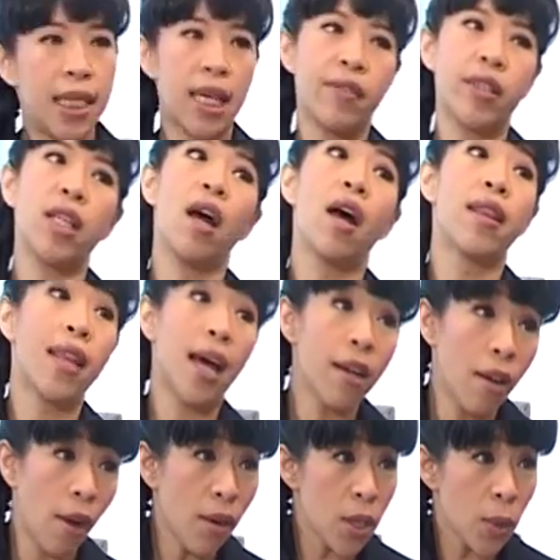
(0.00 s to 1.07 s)
David, on that
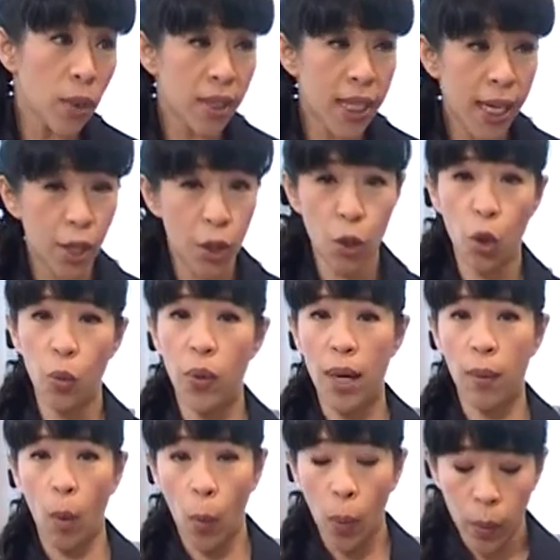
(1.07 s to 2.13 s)
note, we'll take a short
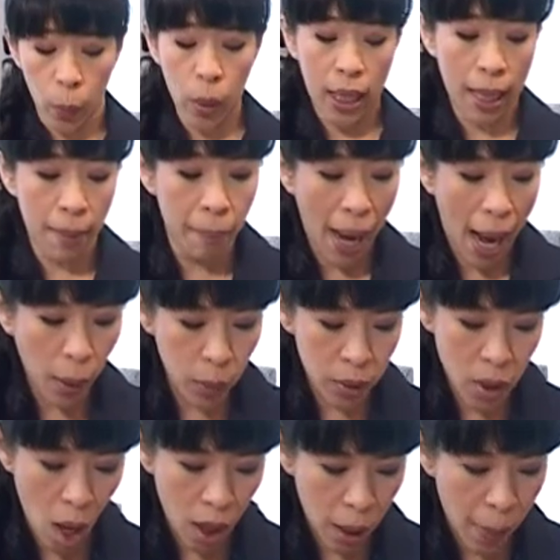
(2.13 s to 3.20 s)
break. When we come back, we'll
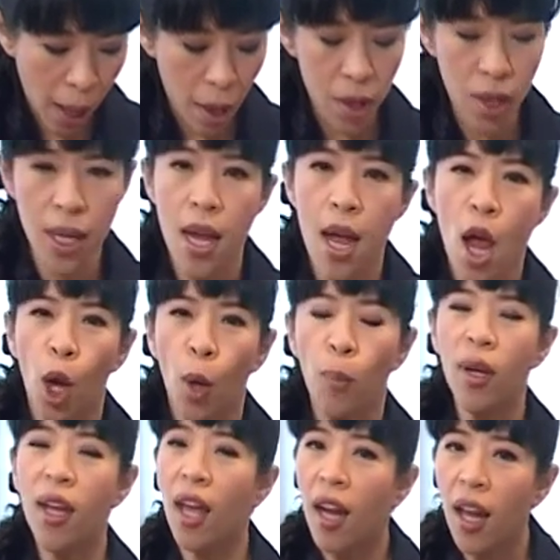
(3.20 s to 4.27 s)
talk about the
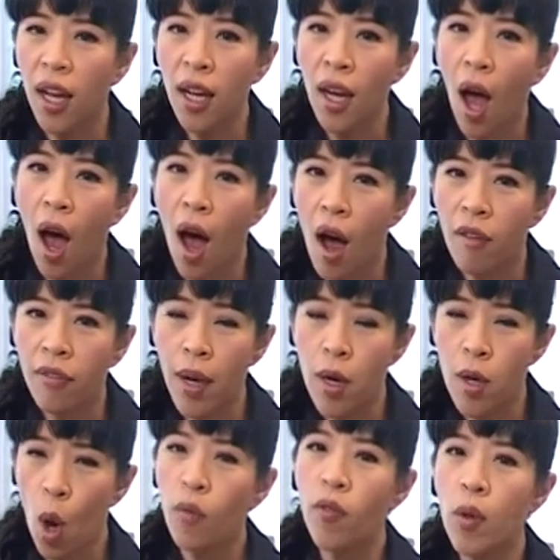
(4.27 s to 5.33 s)
beginning of
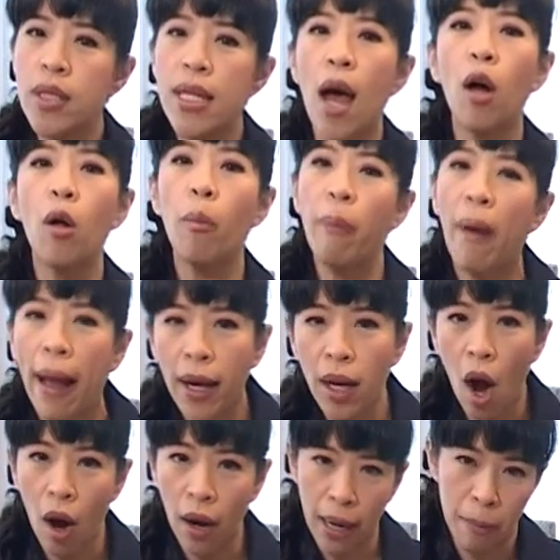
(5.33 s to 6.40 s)
Novotel
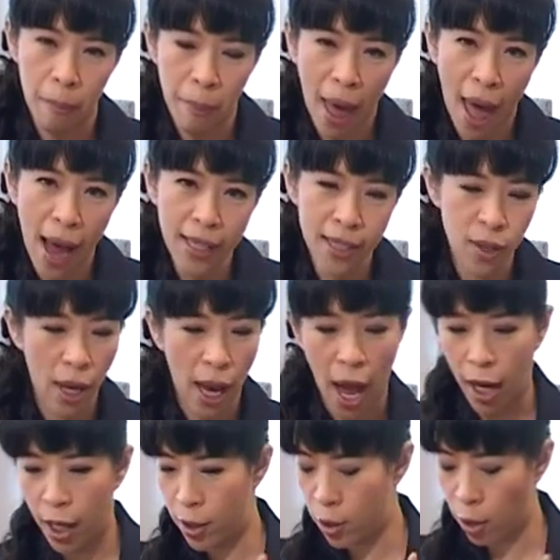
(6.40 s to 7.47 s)
Bangkok Impact
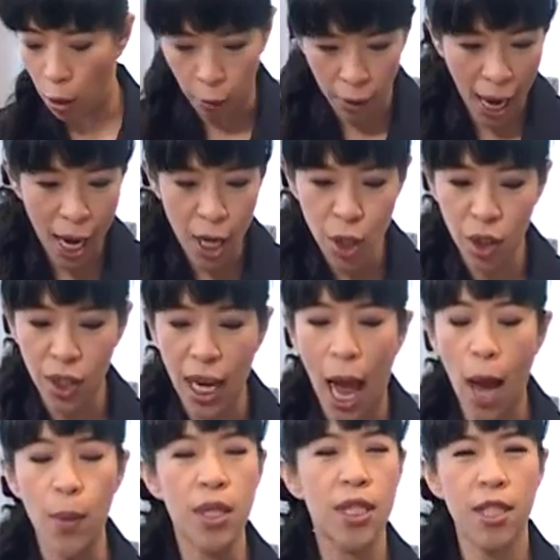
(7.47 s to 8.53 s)
and its location,
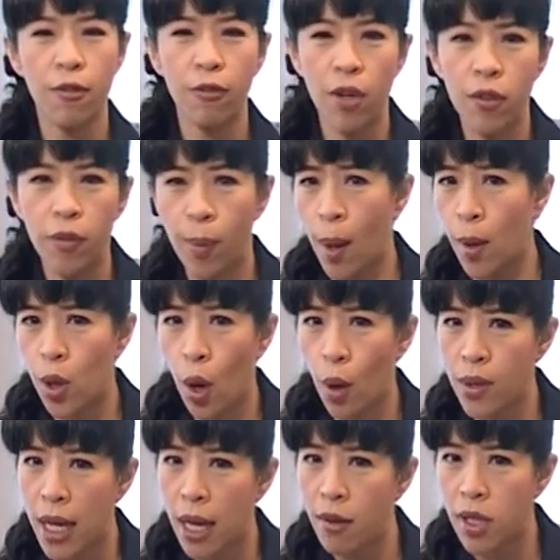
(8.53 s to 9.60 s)
how it's different from other
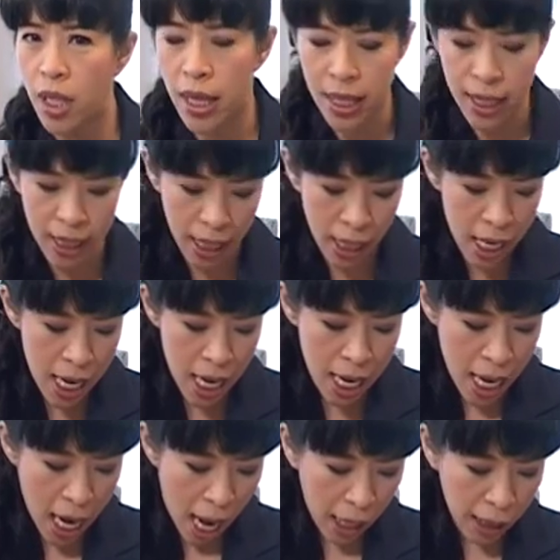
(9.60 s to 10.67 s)
hotels in the city.
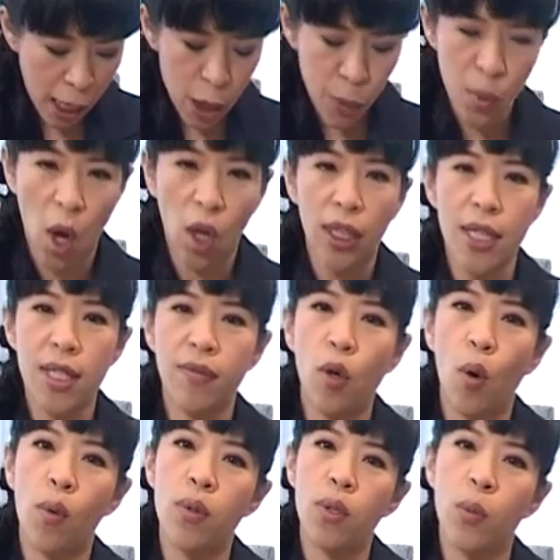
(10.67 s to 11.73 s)
And last but not least, of
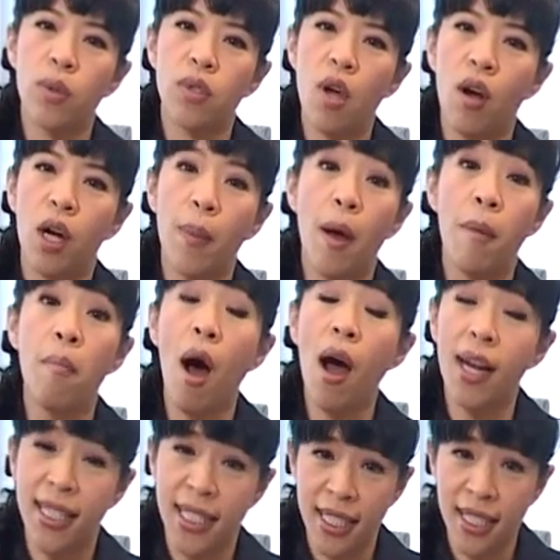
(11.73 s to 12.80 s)
course, we'll talk about
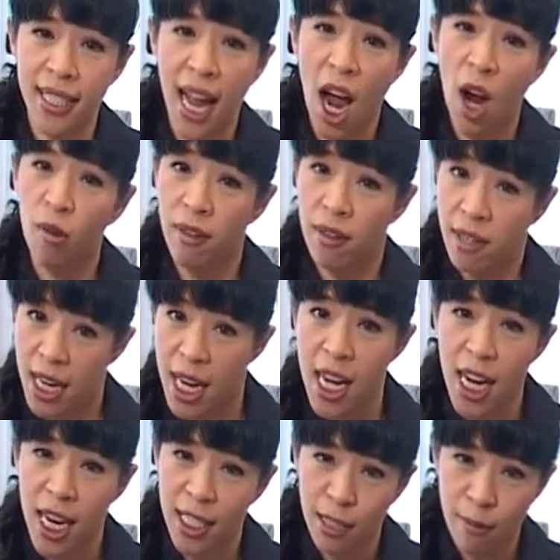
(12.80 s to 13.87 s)
marketing, how he
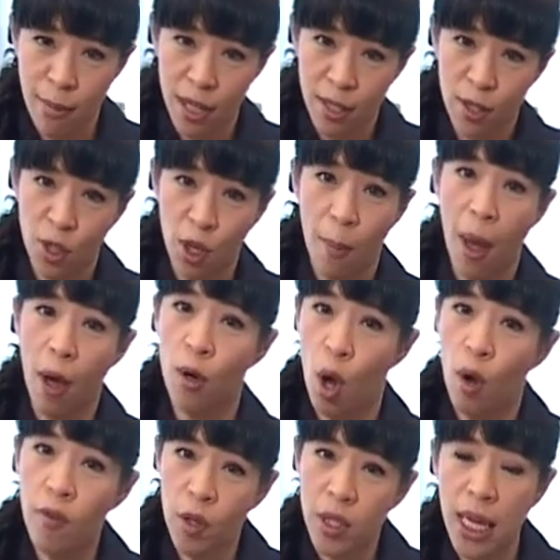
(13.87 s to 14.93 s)
gets the message about
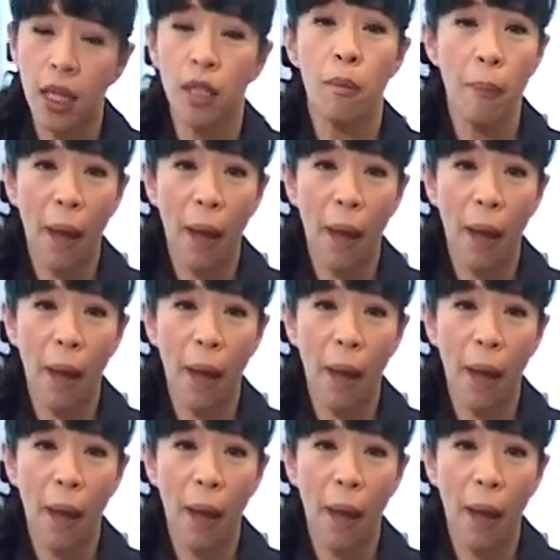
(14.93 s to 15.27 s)
Novotel